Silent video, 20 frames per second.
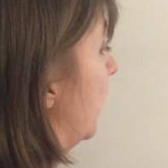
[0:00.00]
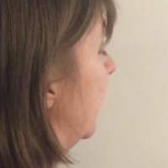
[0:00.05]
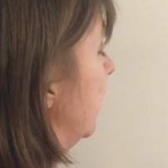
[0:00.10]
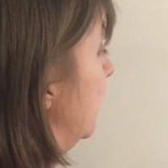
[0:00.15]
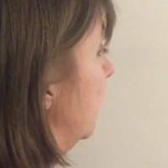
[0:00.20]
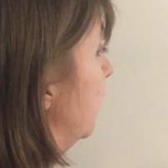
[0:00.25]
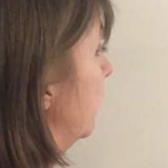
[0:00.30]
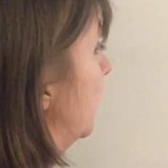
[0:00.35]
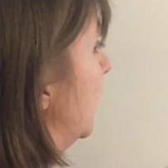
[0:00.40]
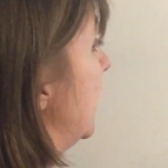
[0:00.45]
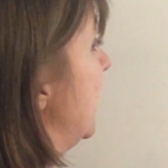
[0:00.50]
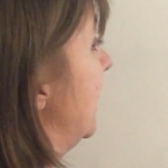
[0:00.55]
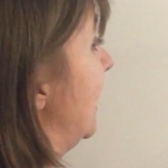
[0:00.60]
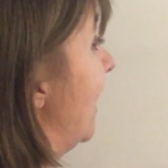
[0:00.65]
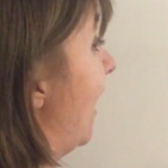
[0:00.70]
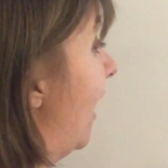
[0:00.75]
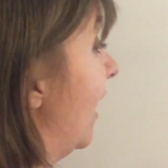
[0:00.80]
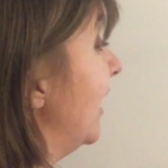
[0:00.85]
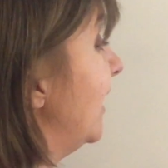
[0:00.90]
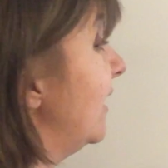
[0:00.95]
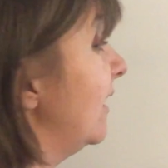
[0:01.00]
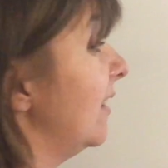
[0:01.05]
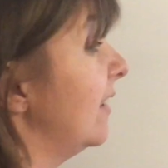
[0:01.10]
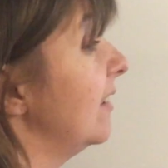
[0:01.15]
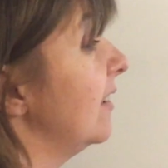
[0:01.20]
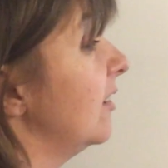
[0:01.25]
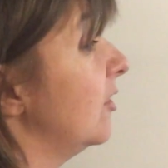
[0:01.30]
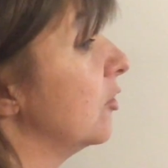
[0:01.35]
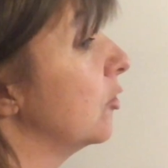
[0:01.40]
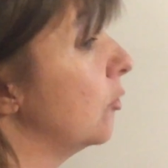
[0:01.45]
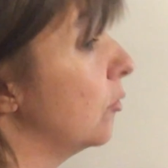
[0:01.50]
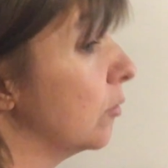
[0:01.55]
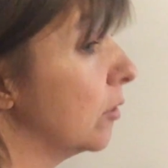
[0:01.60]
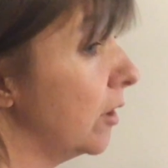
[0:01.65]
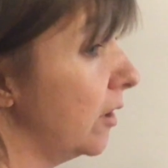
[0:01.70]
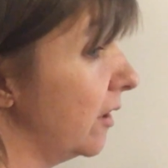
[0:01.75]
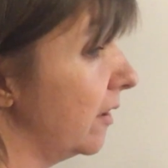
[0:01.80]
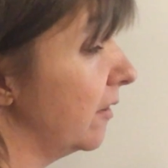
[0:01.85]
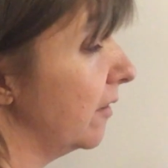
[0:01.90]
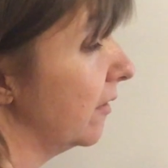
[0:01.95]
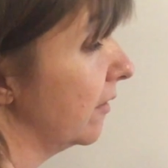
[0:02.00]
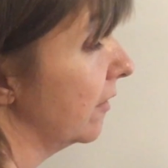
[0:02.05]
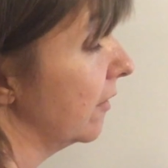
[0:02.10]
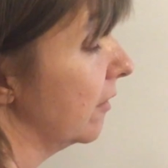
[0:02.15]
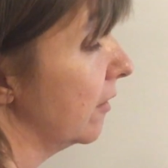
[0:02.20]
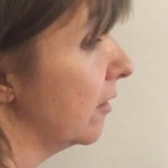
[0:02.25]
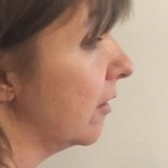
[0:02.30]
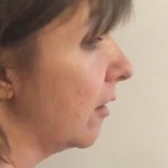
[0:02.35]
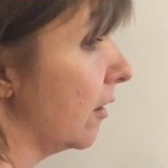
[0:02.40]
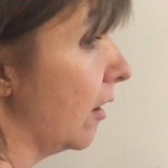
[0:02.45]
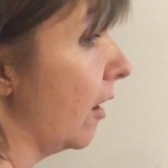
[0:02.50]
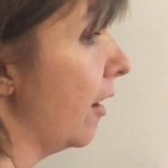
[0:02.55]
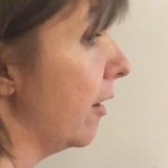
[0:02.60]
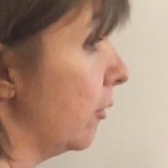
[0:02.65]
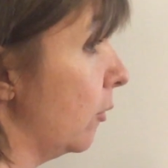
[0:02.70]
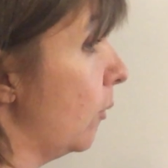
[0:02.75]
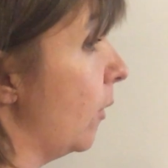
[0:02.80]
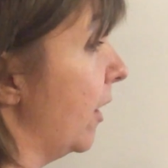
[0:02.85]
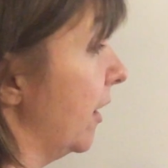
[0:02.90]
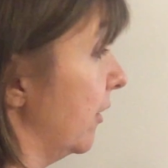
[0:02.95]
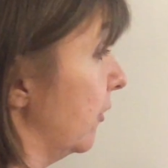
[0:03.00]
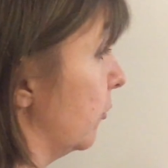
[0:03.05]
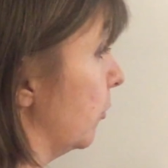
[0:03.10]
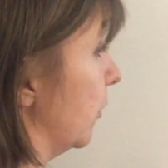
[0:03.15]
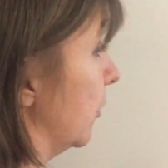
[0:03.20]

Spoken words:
I do a 90 degrees clockwise